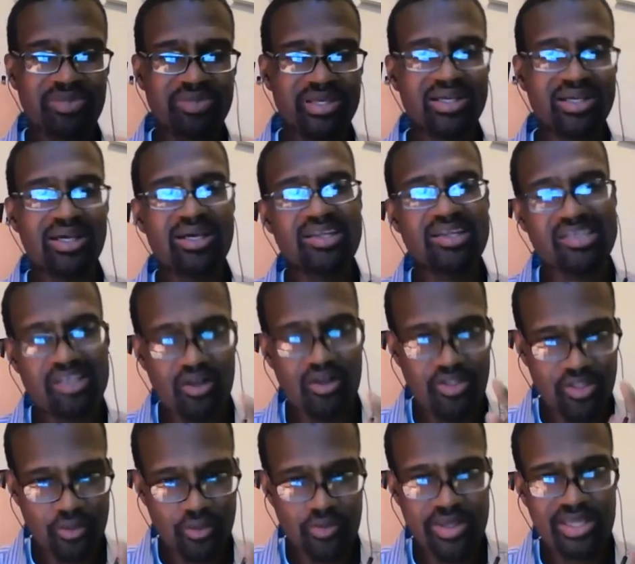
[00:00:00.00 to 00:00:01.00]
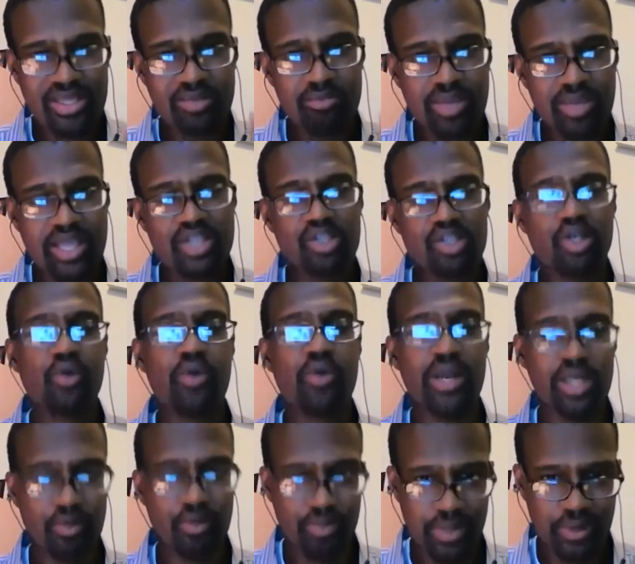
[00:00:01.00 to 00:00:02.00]
because the three major
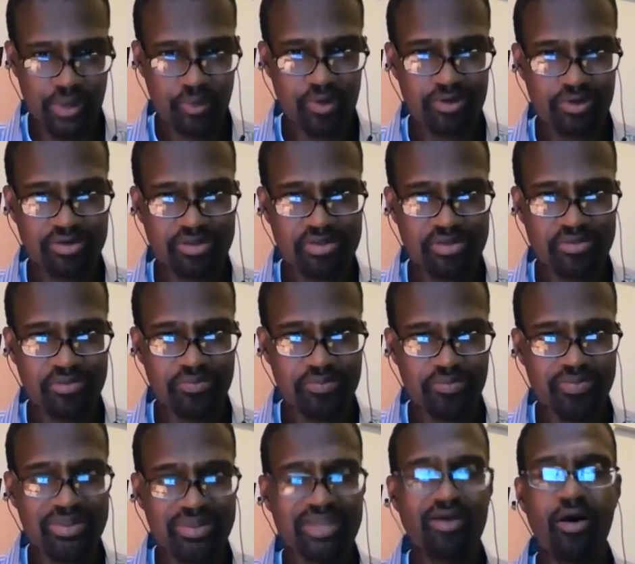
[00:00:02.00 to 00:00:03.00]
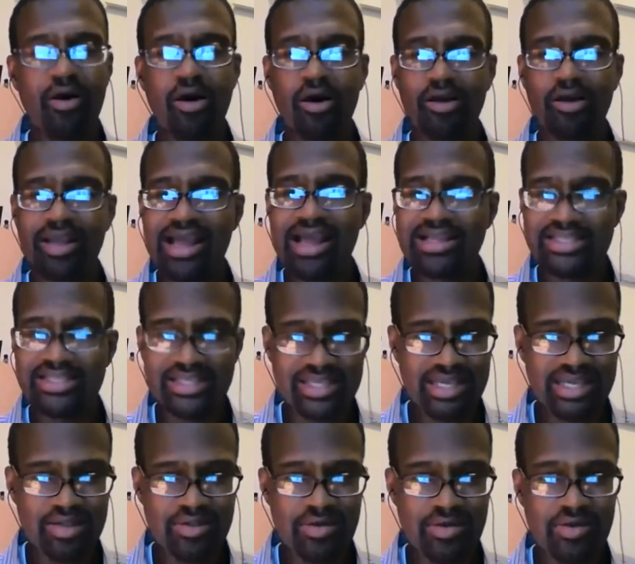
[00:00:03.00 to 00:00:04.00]
credit bureaus all got
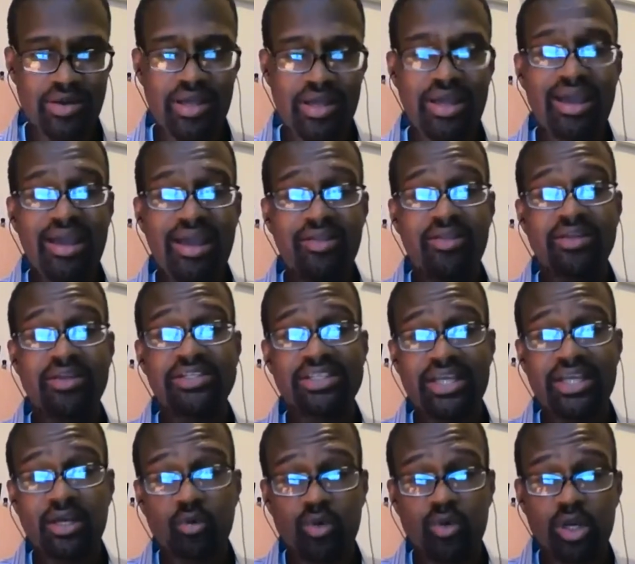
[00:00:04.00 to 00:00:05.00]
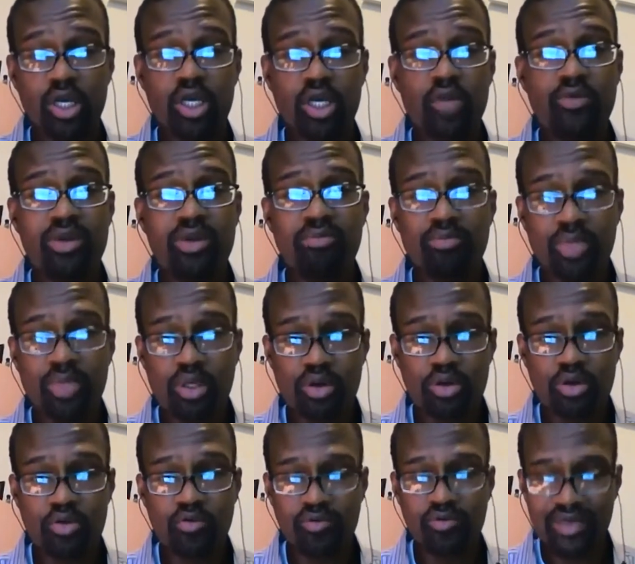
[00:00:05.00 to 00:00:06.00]
together And they said, we're going to
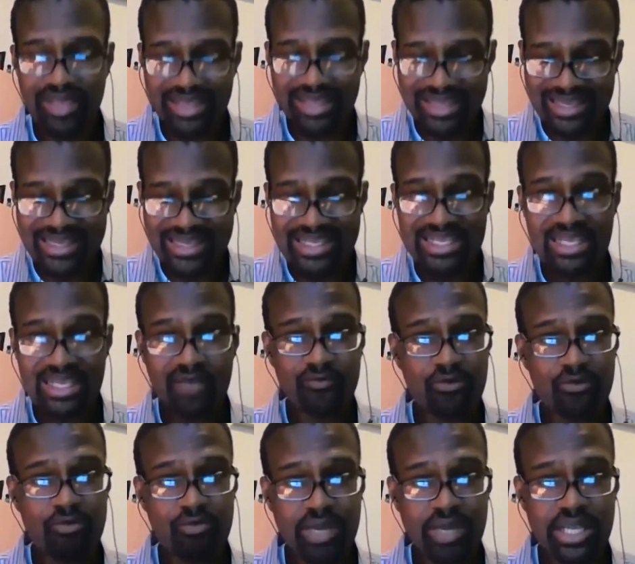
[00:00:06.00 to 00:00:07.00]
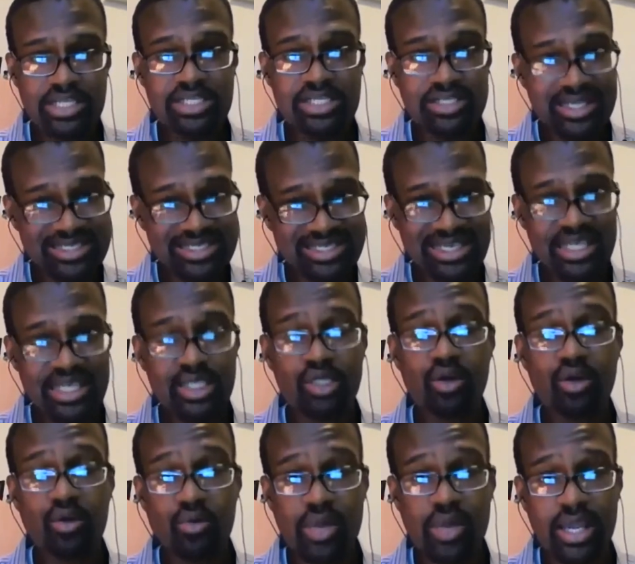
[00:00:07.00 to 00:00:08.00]
remove any information that's
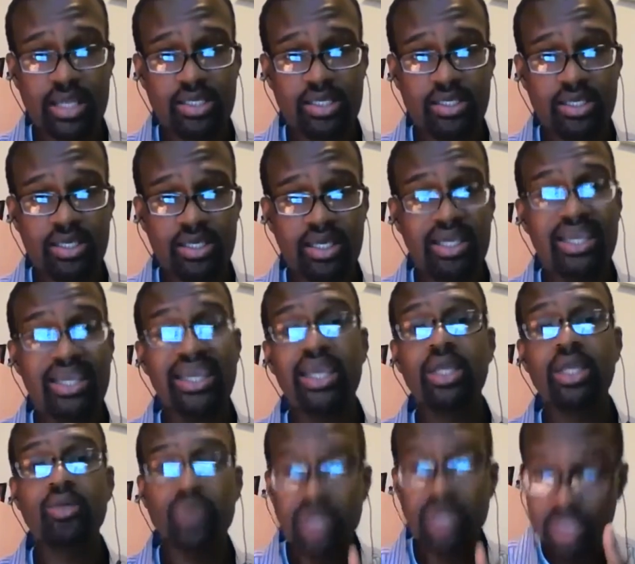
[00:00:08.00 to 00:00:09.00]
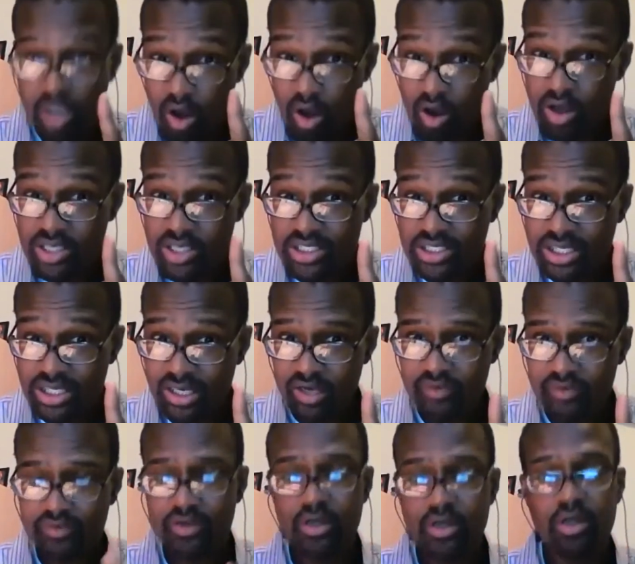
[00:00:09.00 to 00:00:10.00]
incorrect in regards of